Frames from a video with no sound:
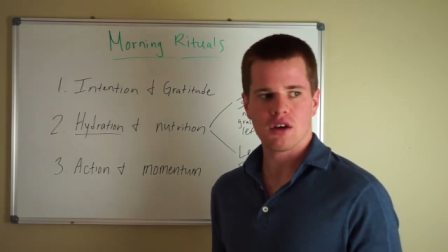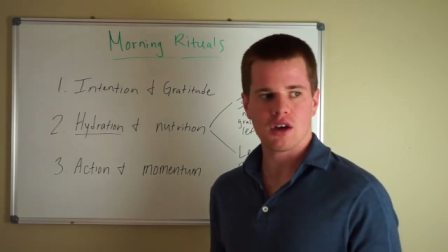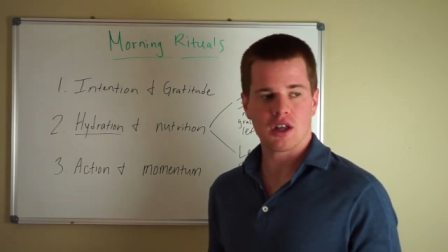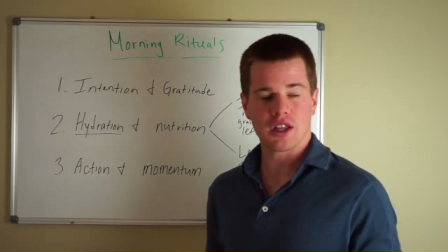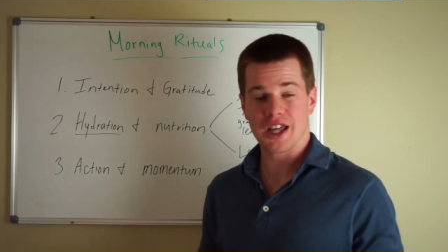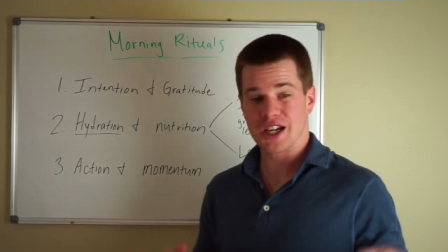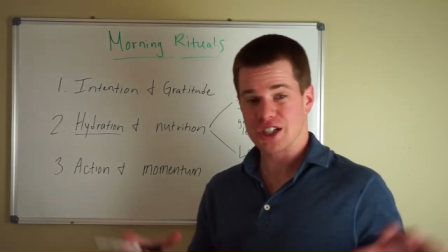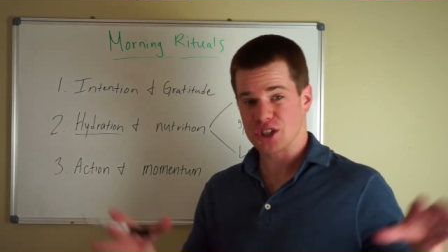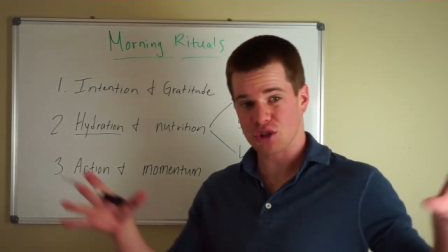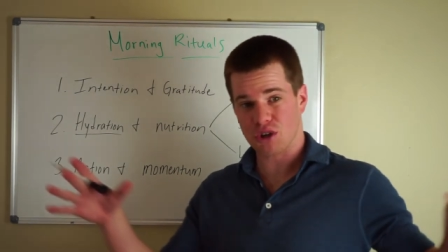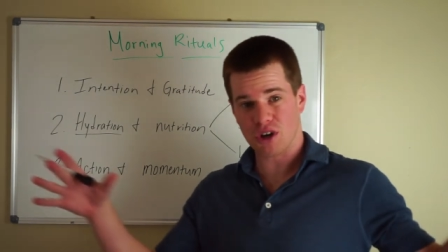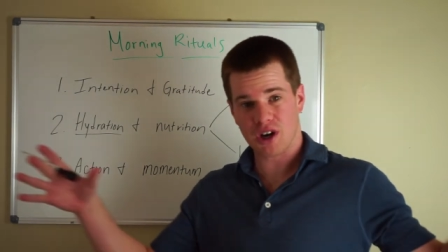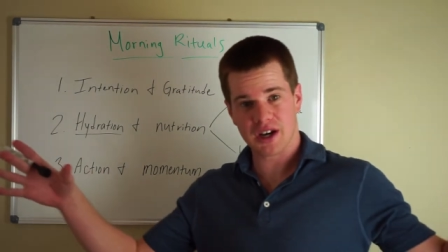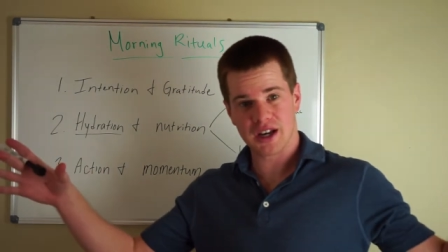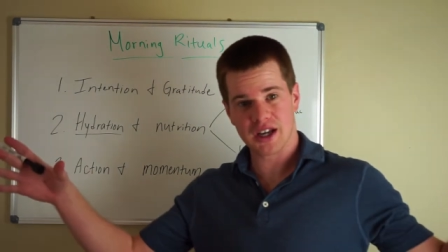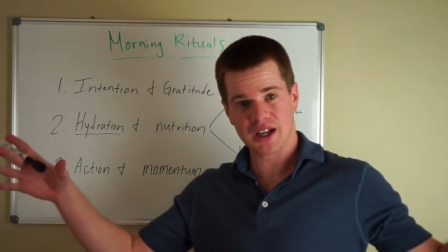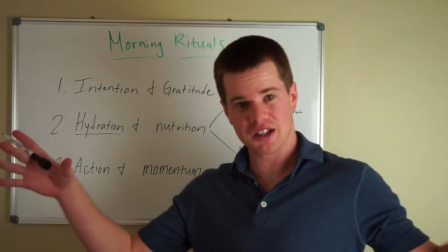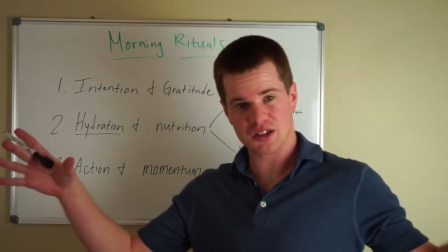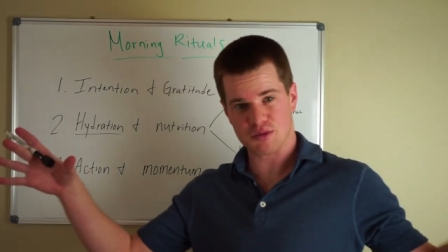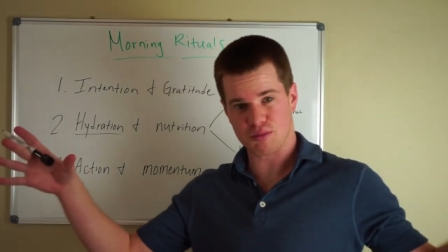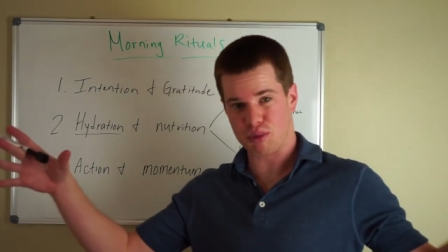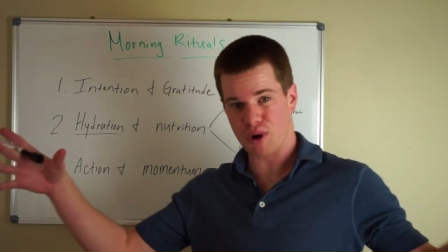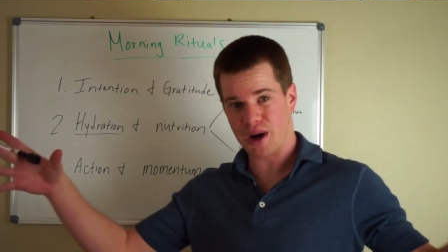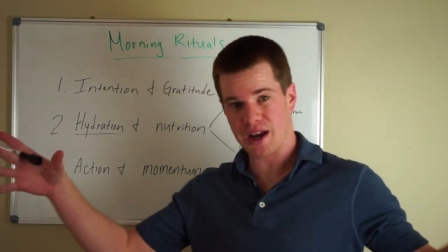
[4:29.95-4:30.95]

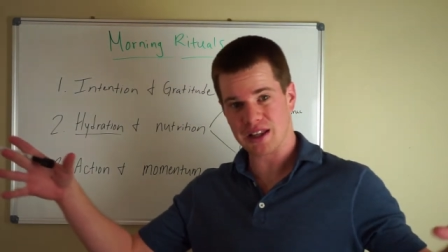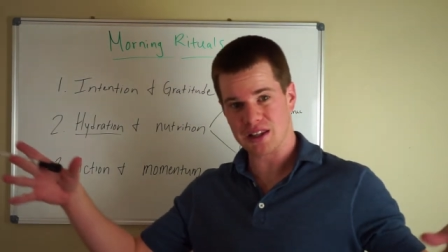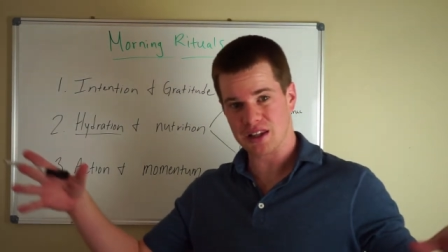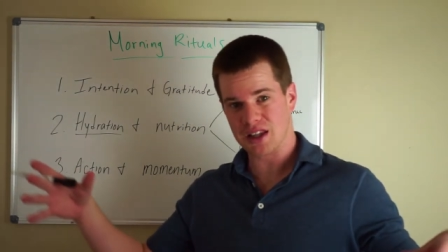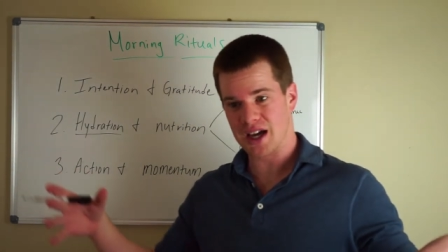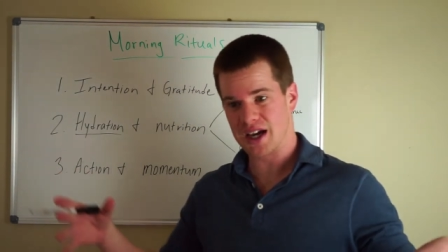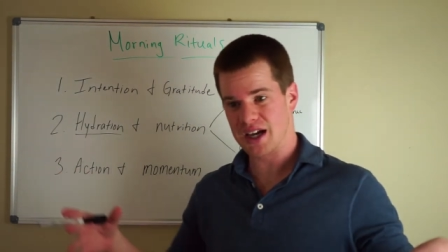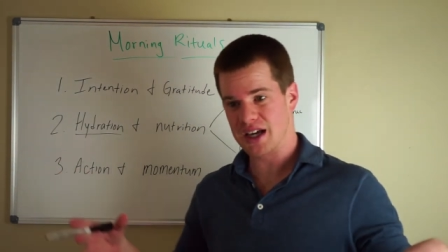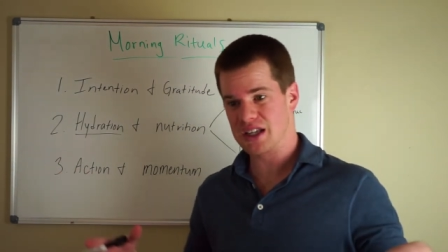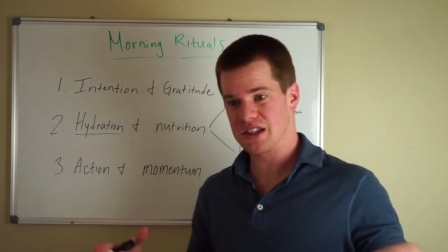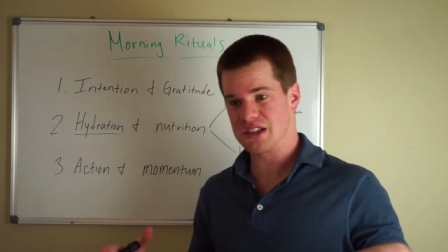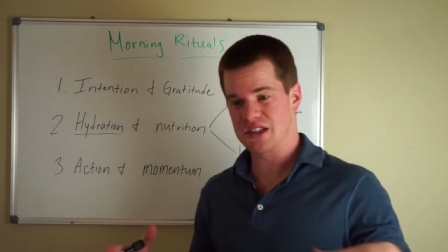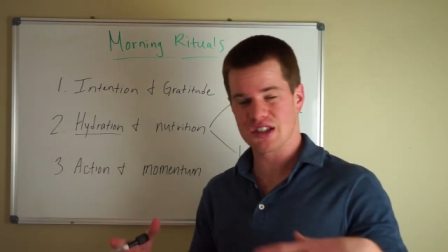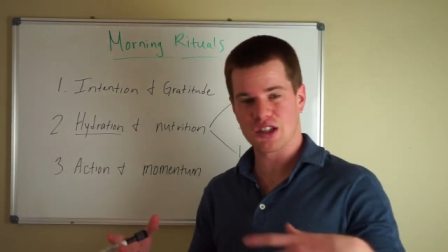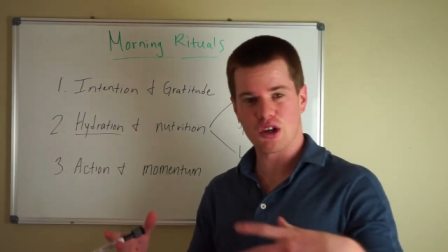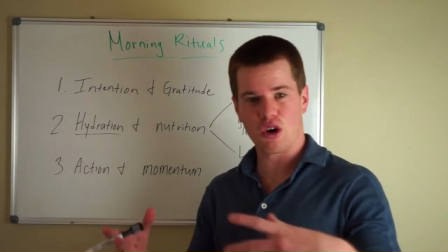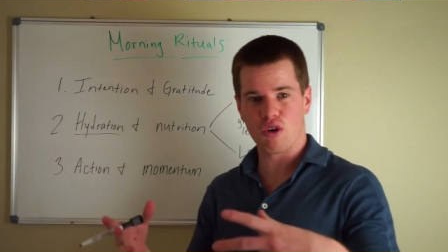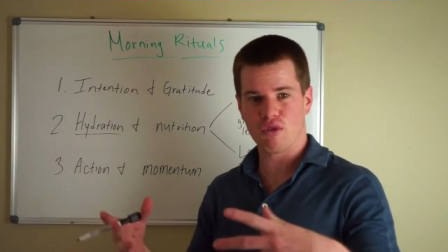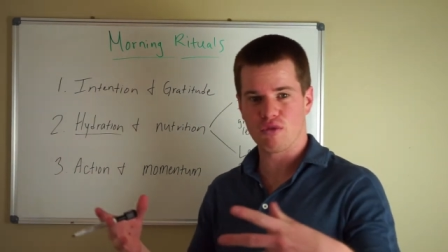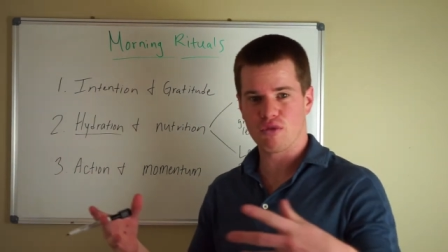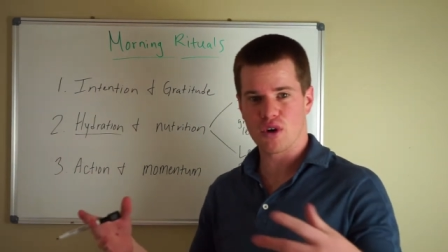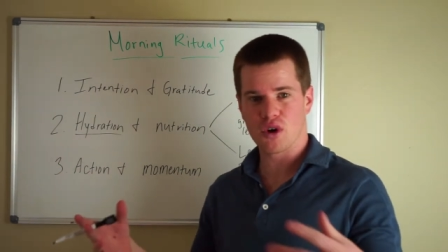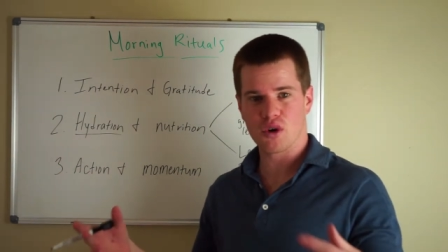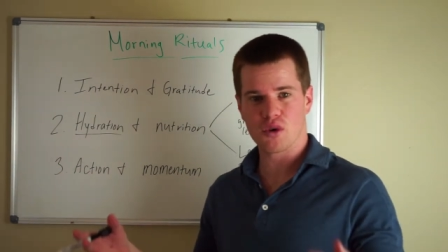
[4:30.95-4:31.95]
electronics, bright lights,
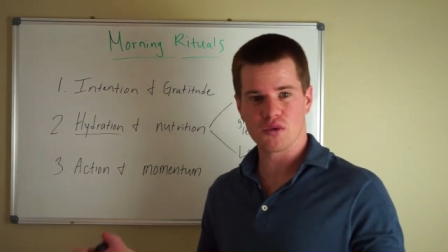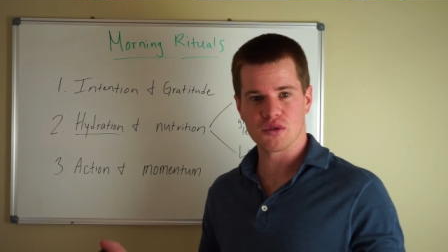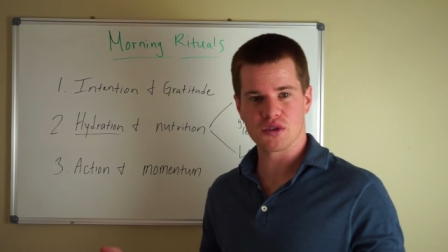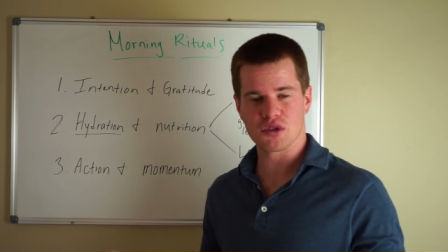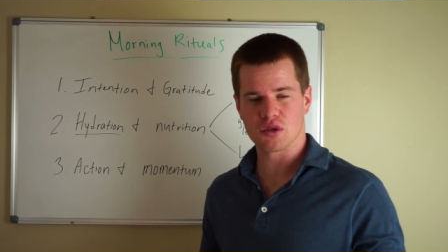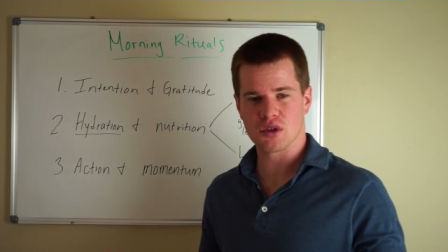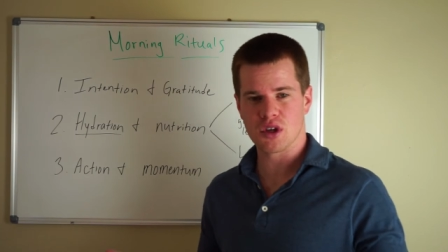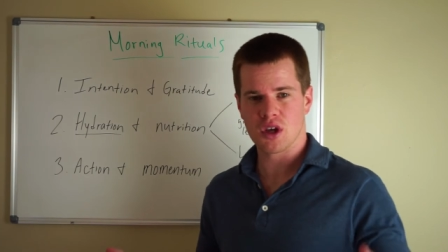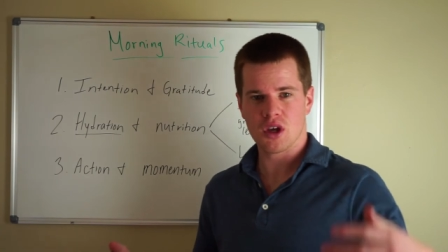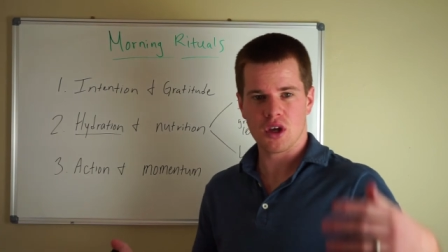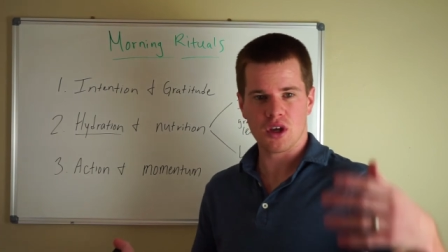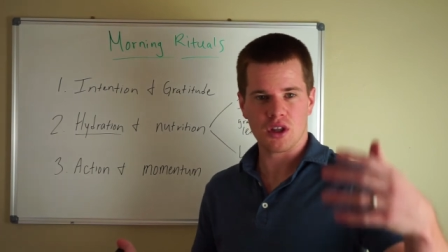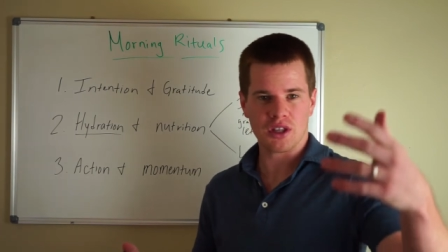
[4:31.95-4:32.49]
cell phones,